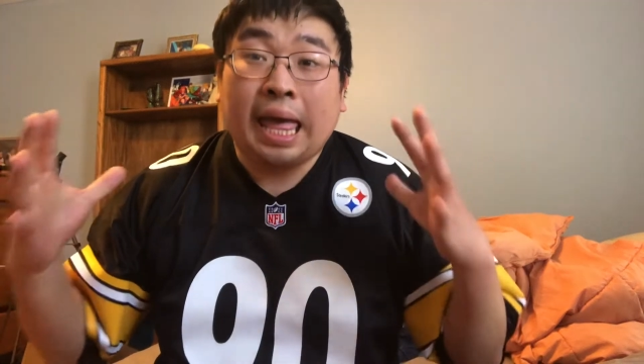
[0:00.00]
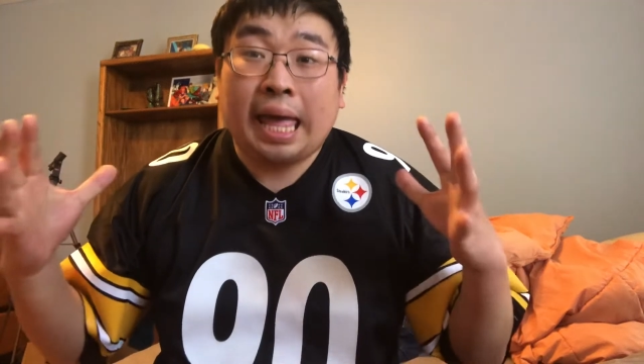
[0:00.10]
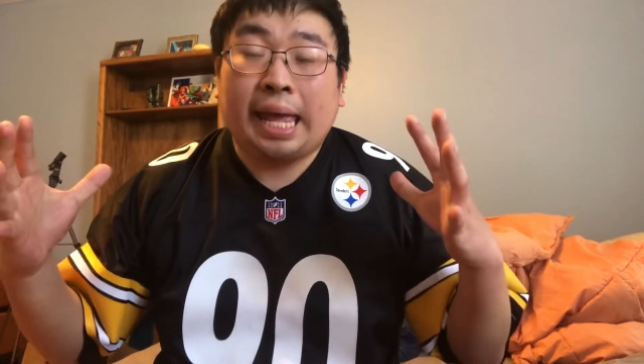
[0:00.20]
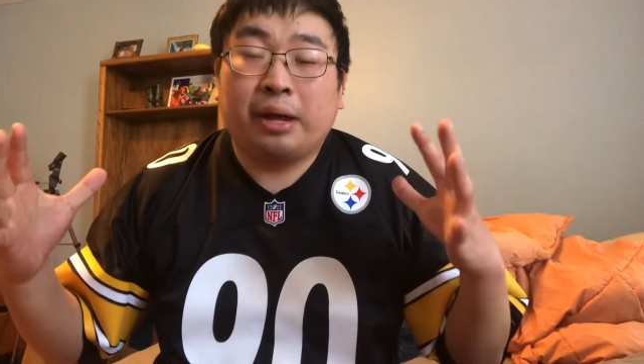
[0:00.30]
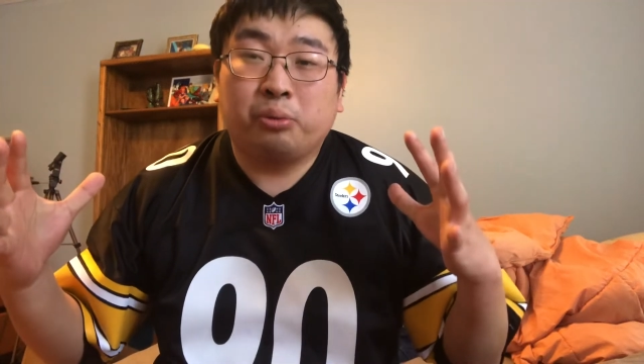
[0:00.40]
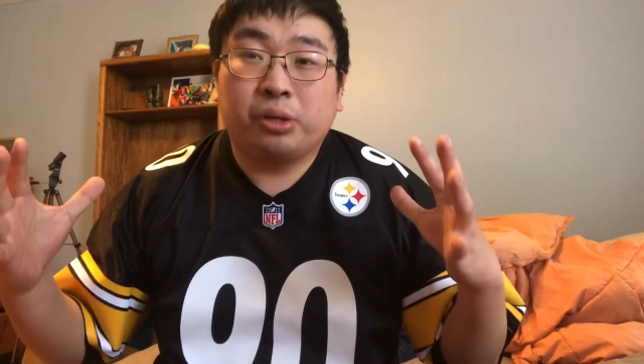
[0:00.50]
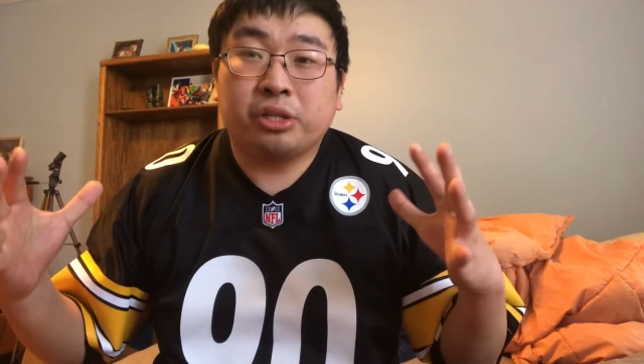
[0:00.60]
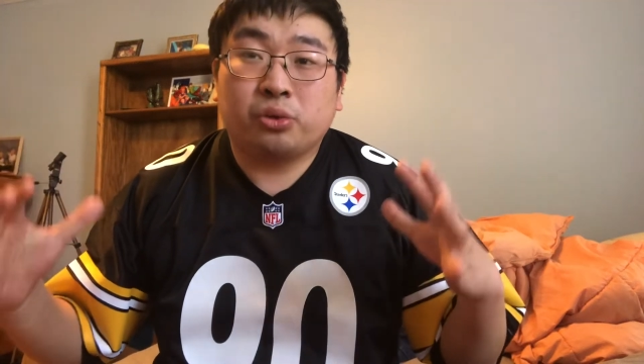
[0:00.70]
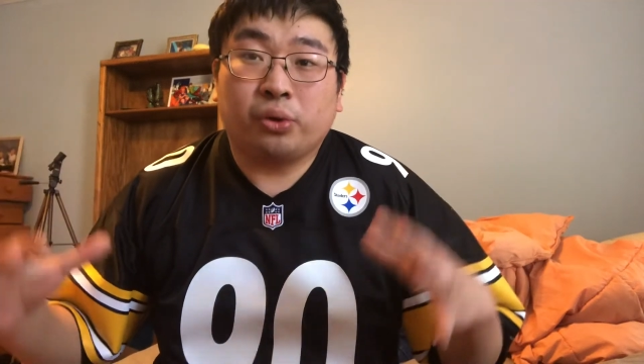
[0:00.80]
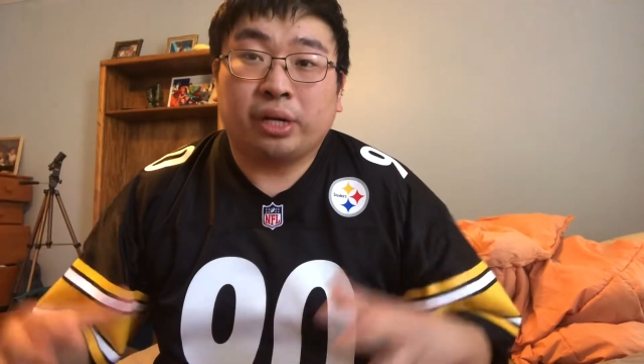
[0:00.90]
Hey, what
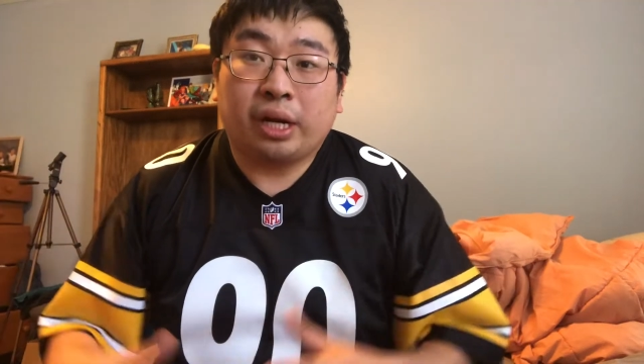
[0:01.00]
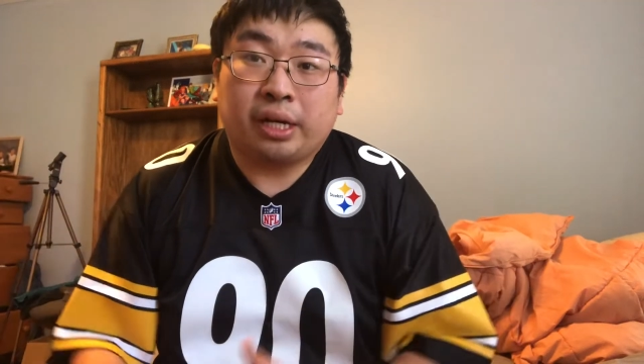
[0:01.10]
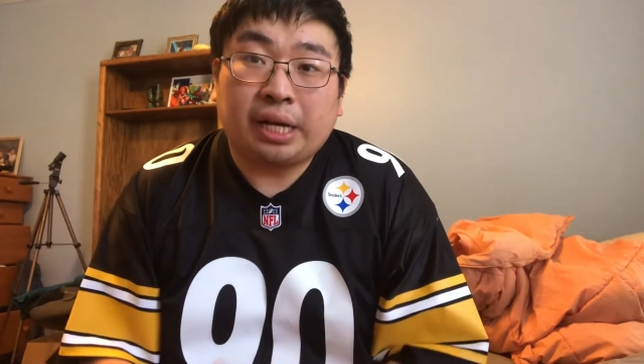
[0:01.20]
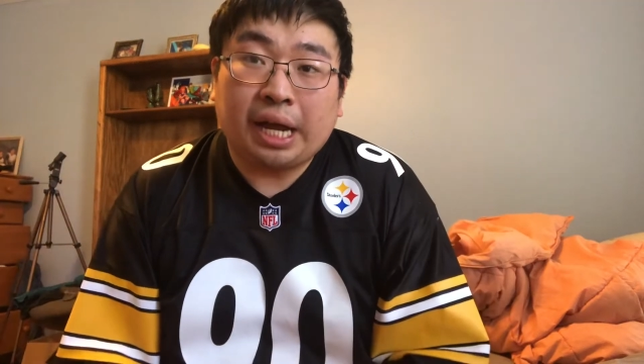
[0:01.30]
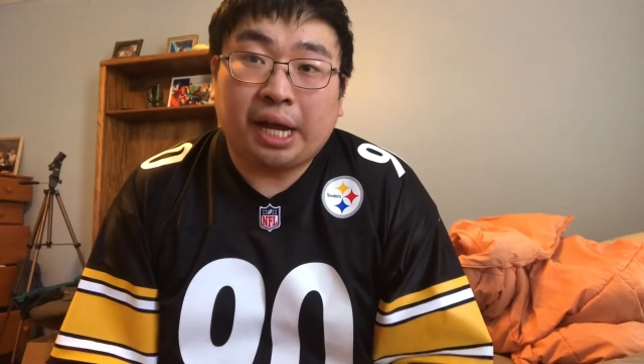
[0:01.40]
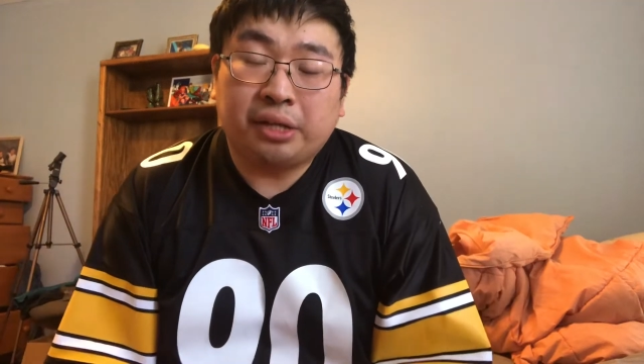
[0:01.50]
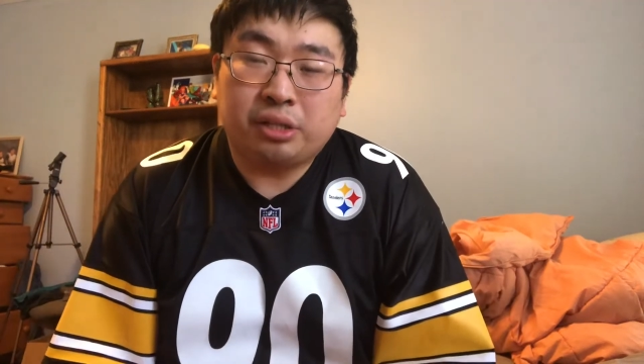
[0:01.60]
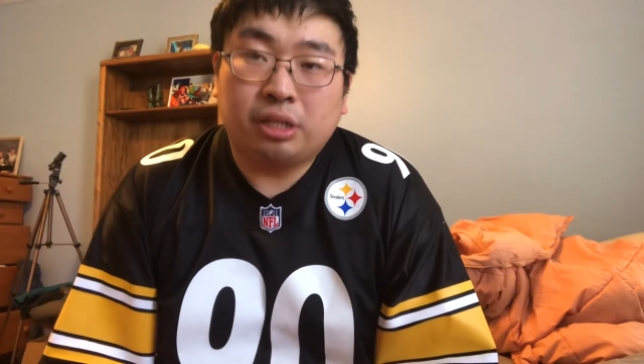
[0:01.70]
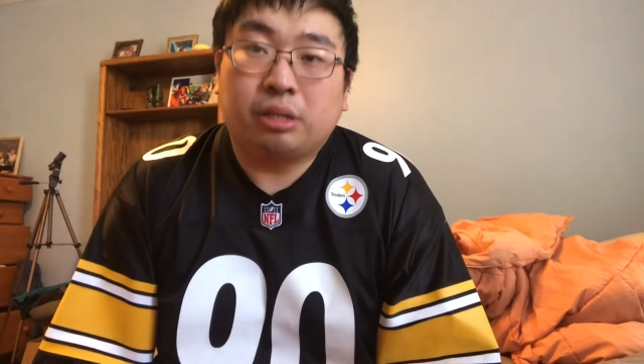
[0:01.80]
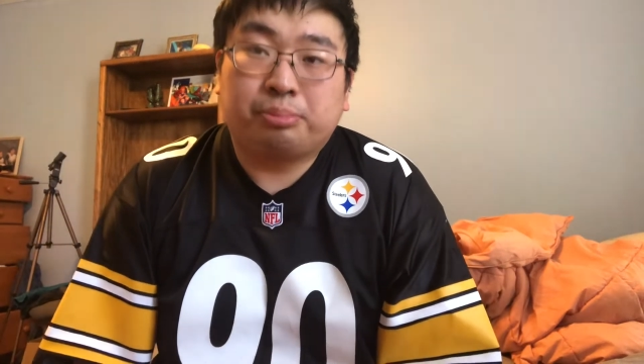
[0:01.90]
is going on guys?
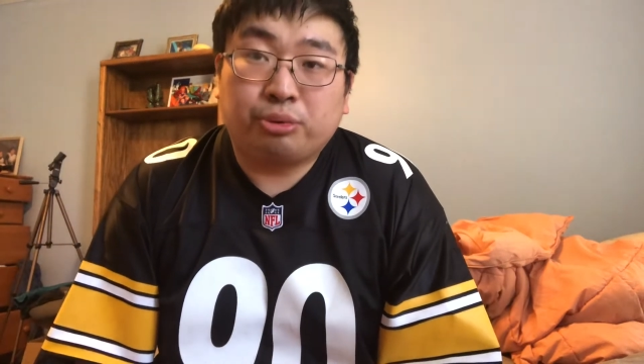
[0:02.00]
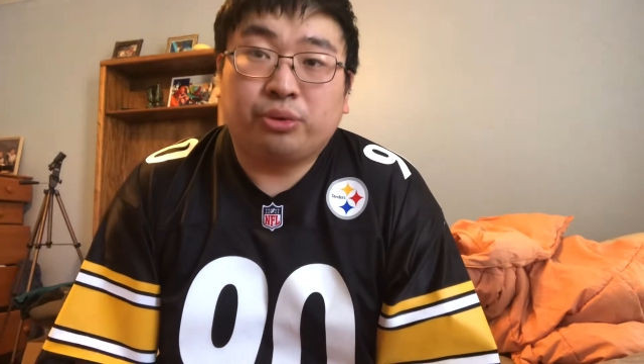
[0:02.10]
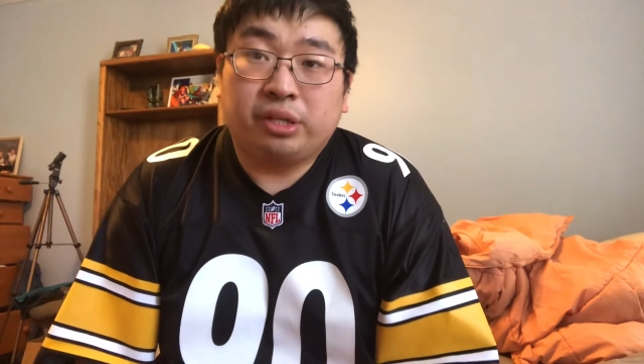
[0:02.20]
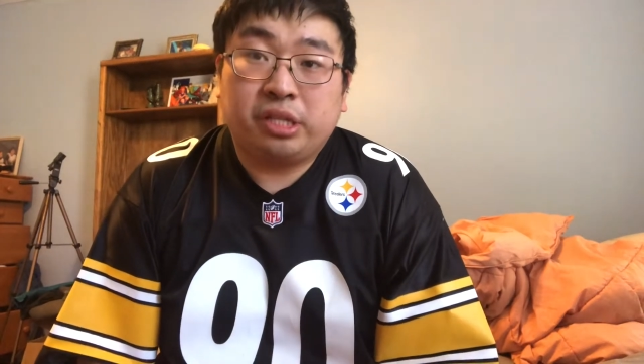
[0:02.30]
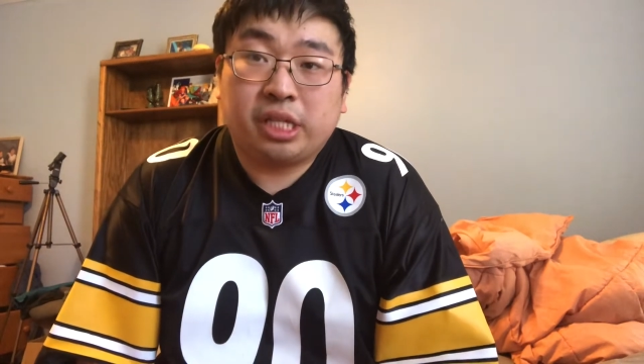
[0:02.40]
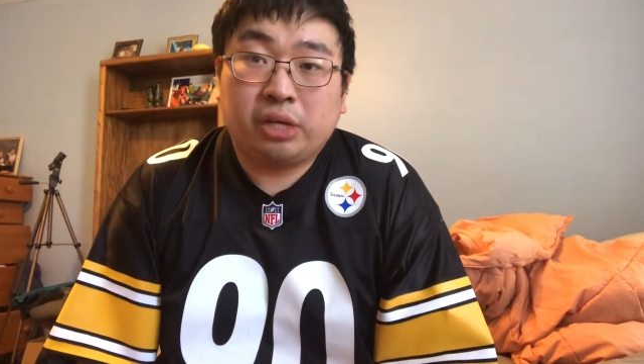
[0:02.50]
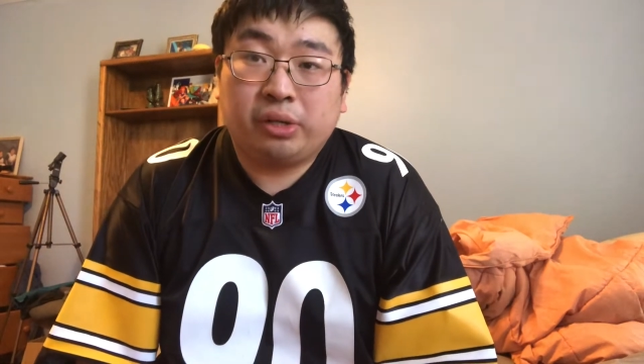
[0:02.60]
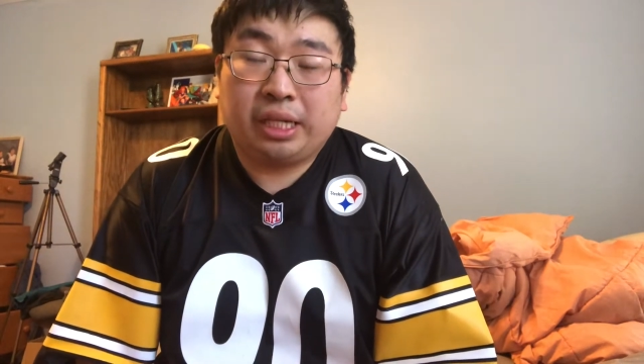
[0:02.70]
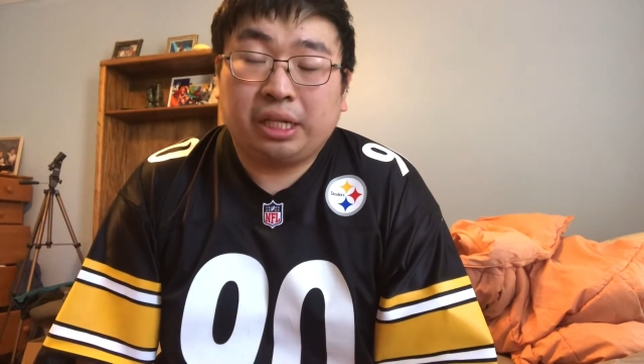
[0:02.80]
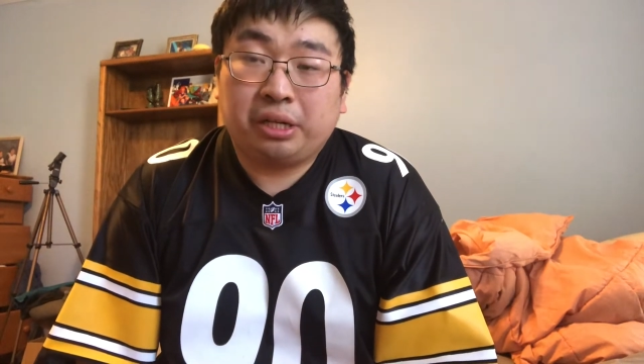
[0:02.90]
It's Bruin Steel
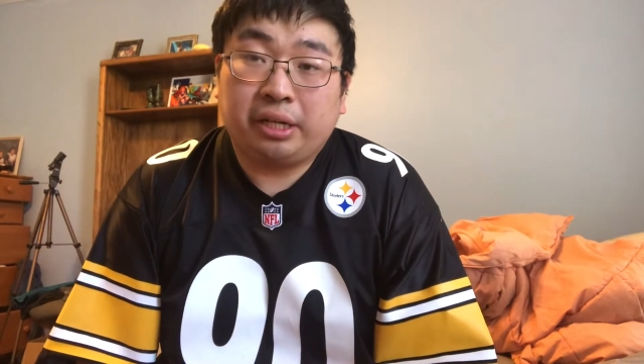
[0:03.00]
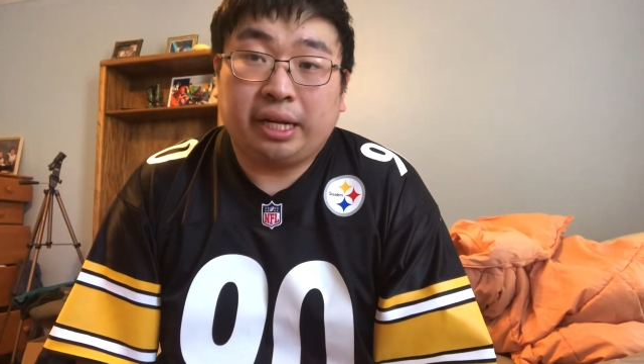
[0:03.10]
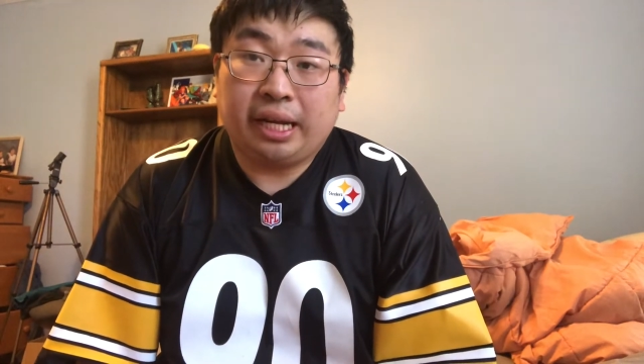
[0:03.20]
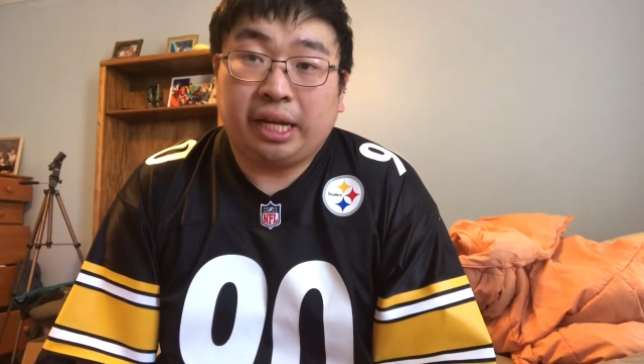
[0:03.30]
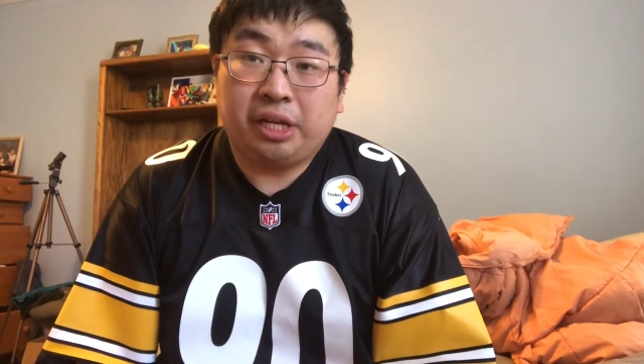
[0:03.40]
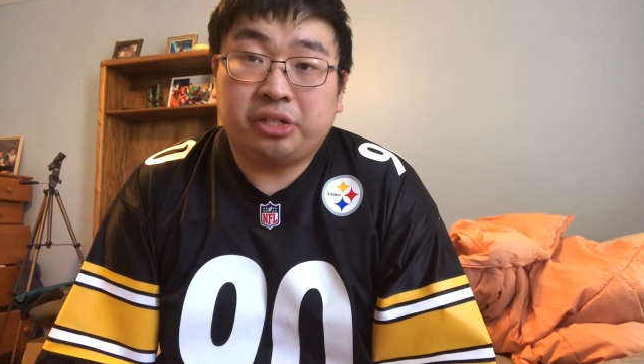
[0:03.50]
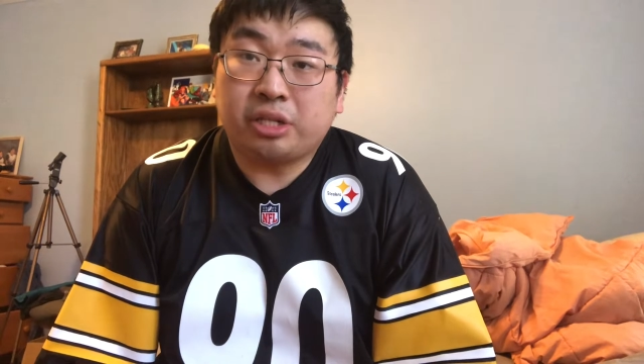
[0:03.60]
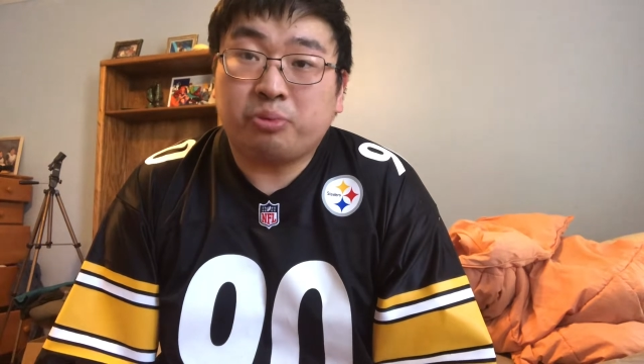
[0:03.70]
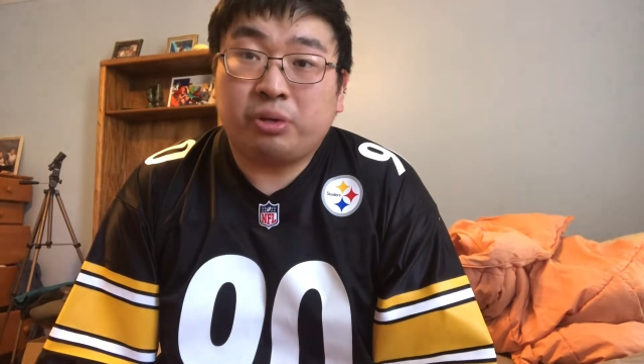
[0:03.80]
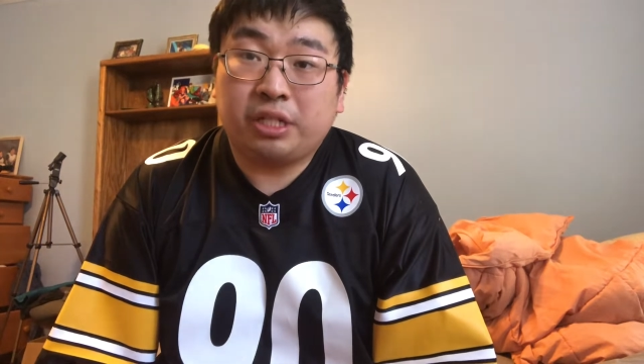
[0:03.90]
here and
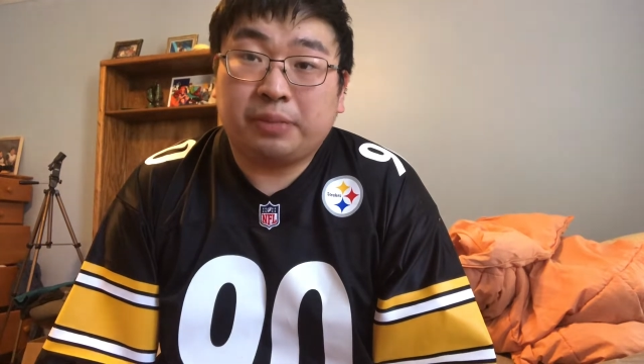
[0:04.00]
just want